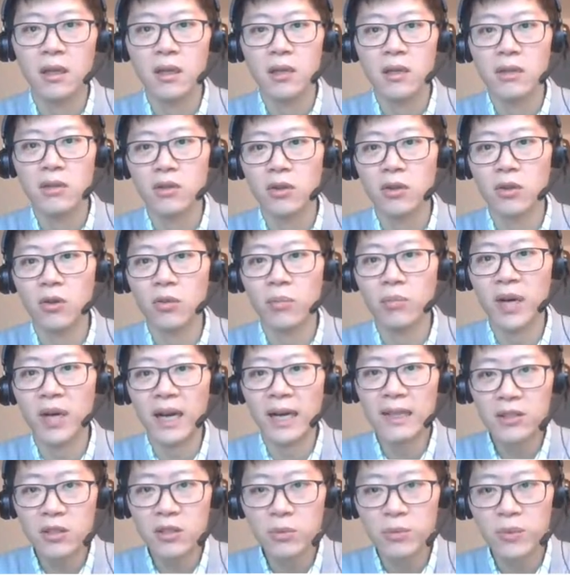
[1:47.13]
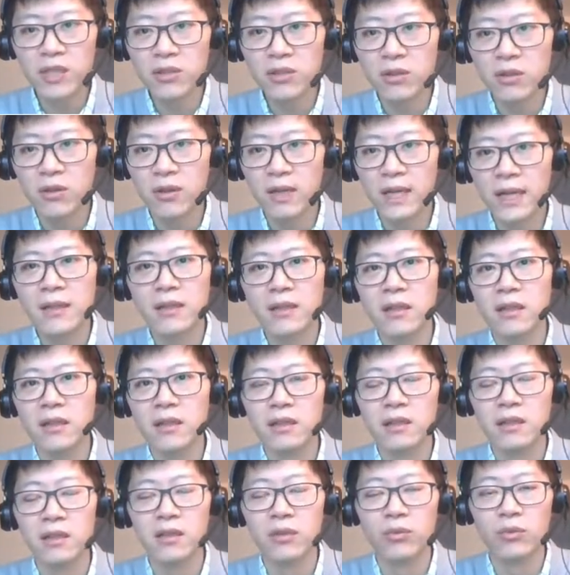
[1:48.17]
So by asymmetrical
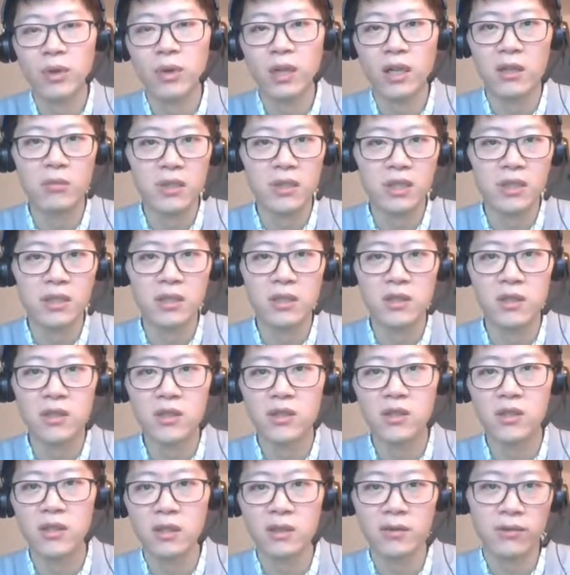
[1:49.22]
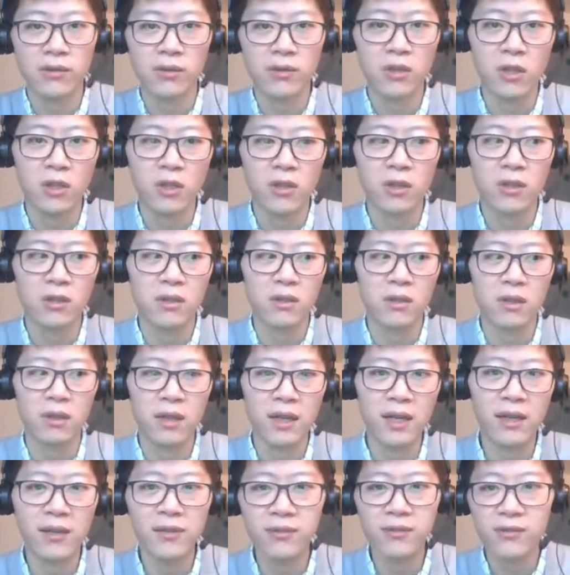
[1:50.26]
handling, what I mean is if you turn
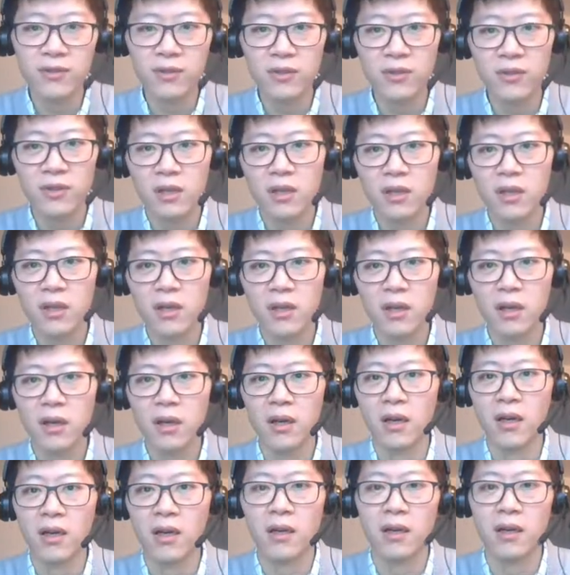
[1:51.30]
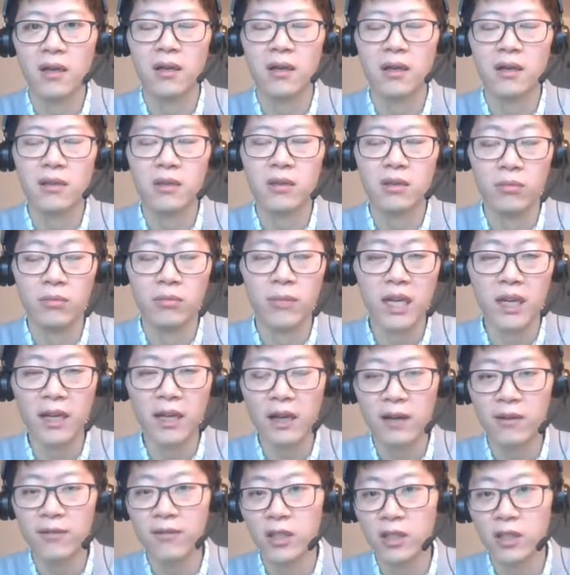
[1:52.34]
left, you might
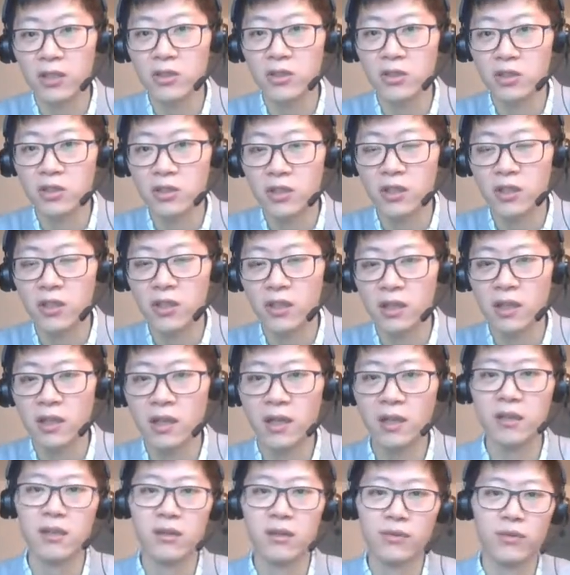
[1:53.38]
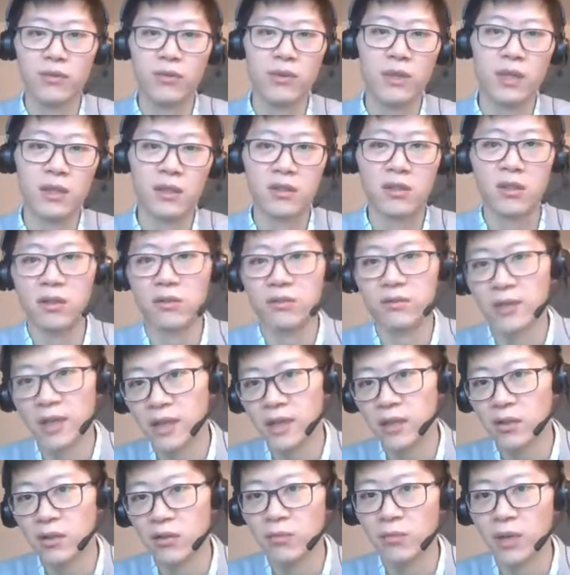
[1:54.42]
have understeer, and if you then turn
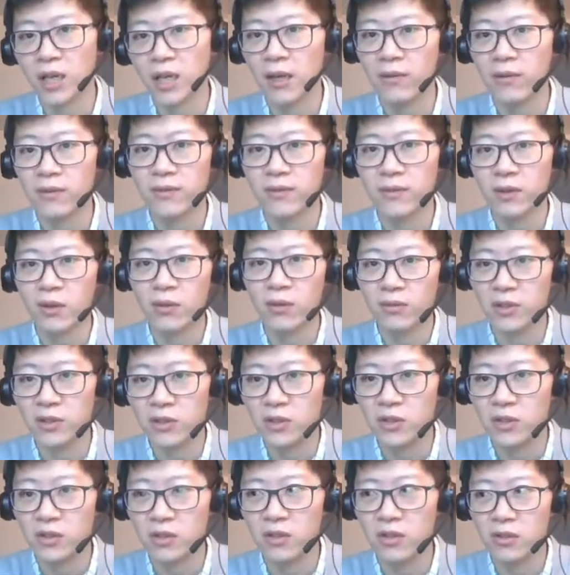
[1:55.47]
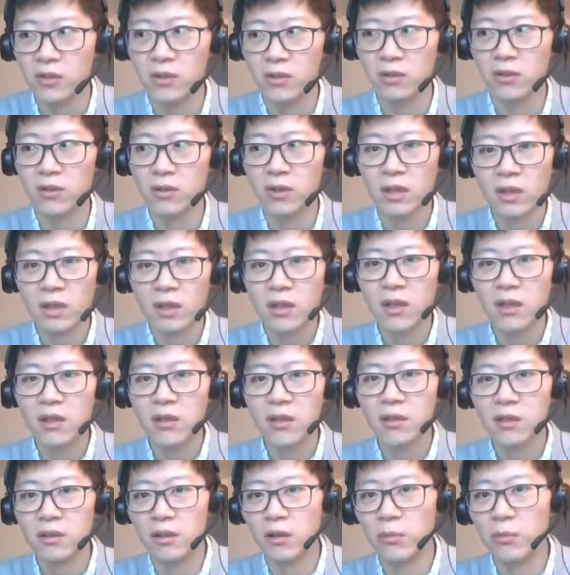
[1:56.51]
right, you might have oversteer. So
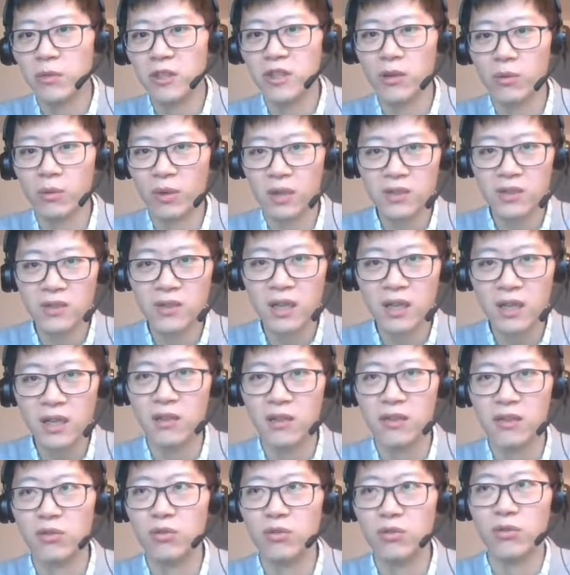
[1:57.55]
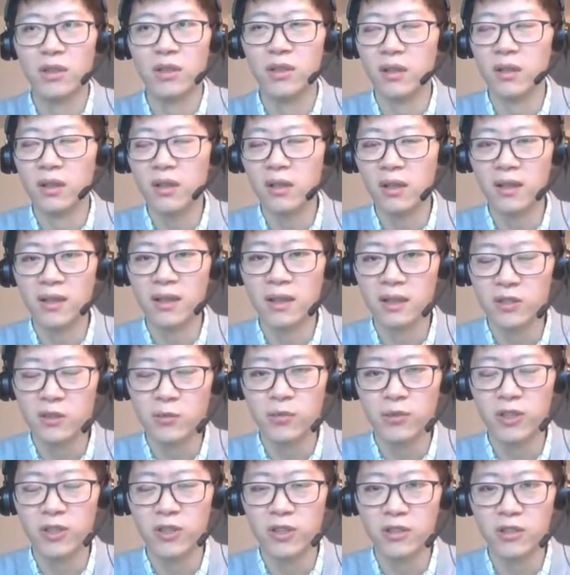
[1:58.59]
nobody wants that. You want a car that's
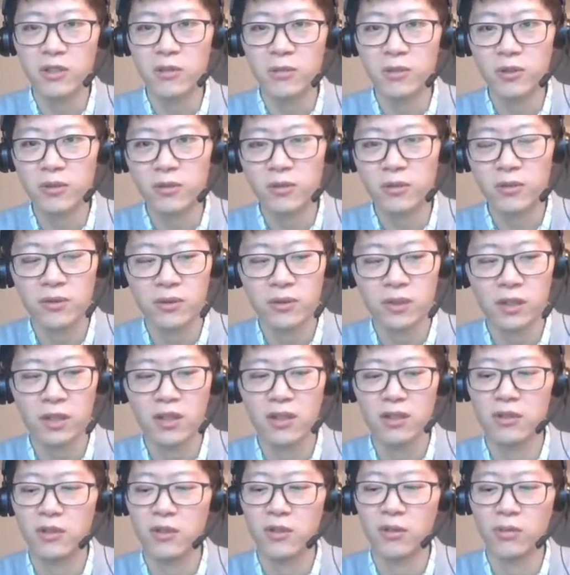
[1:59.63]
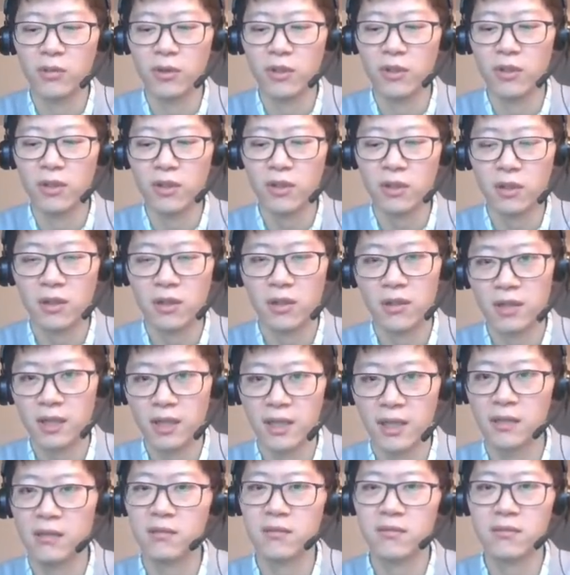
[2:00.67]
predictable, so you want a car
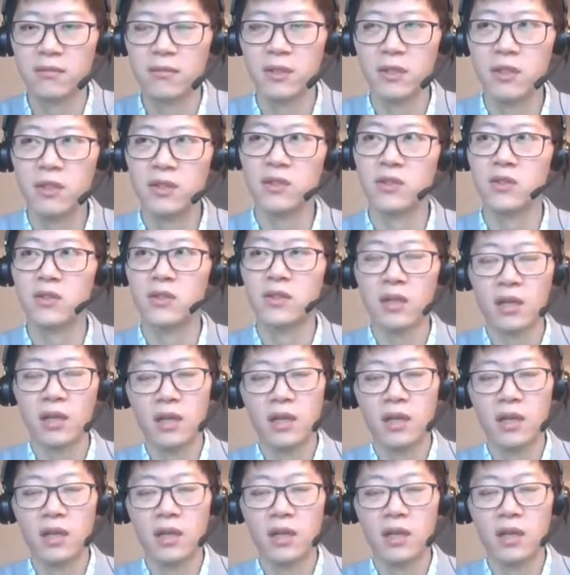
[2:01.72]
that is